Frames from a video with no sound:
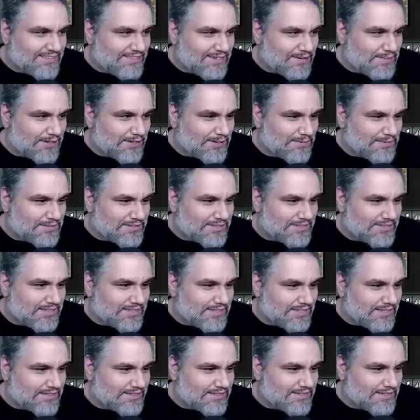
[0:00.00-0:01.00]
I'm 100%
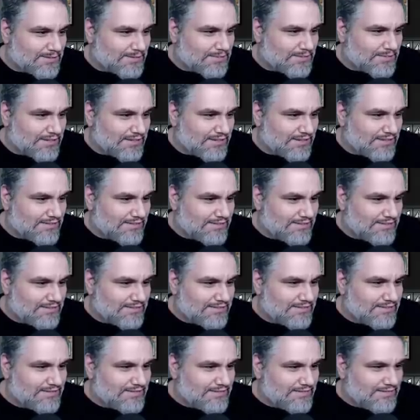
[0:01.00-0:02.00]
taking this top pile.
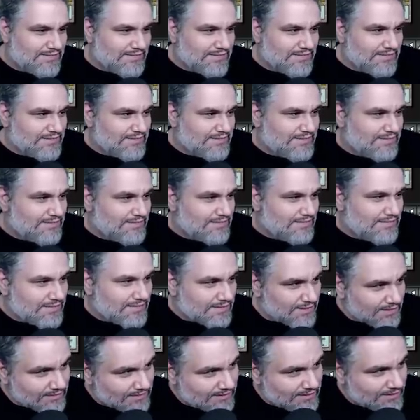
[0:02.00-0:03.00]

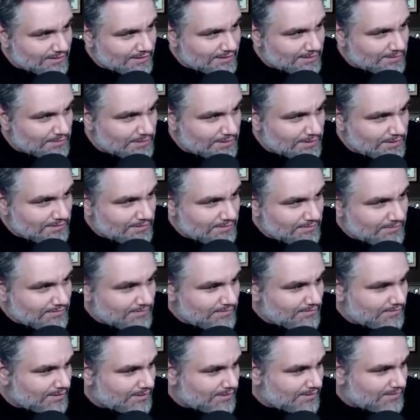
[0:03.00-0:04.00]
Don't tell anybody,
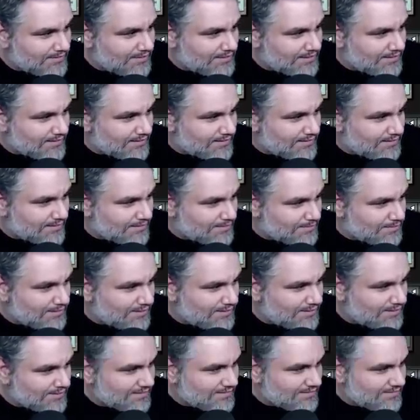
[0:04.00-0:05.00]
but I'll take the top
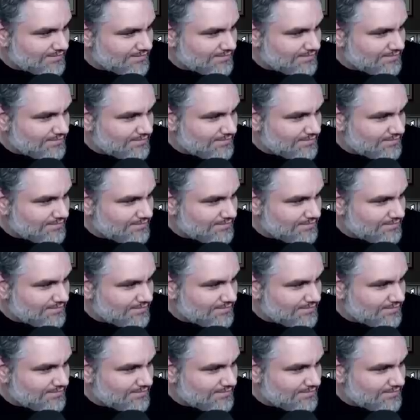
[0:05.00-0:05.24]
pile.